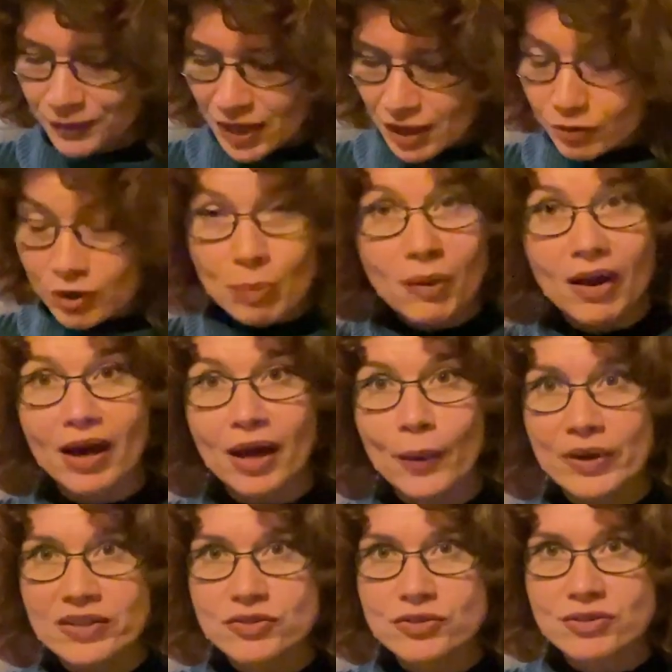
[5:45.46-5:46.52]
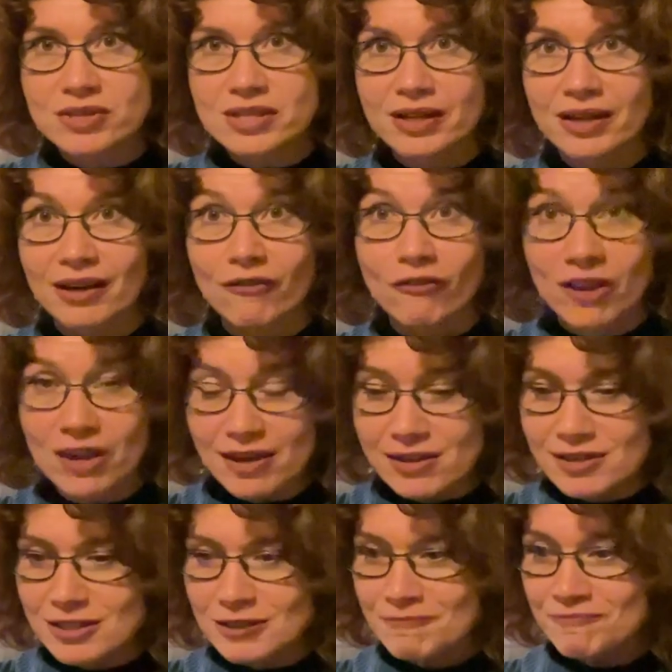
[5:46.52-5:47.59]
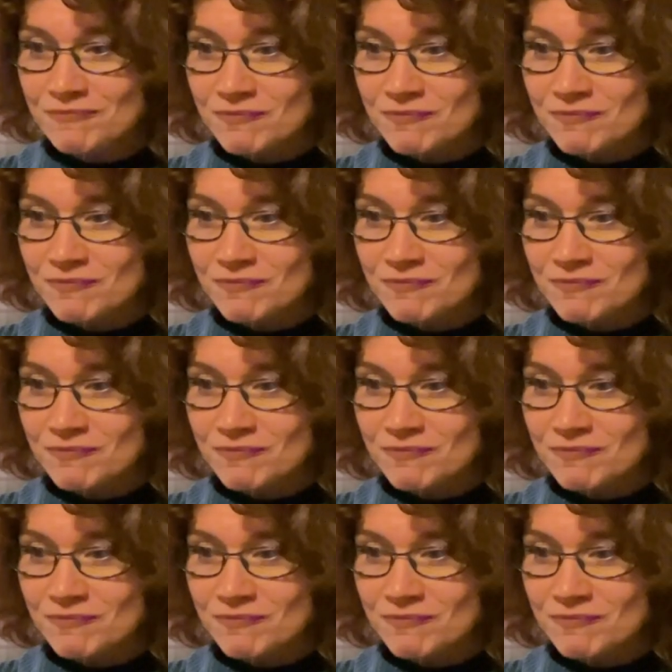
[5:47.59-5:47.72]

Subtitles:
reply questions like these?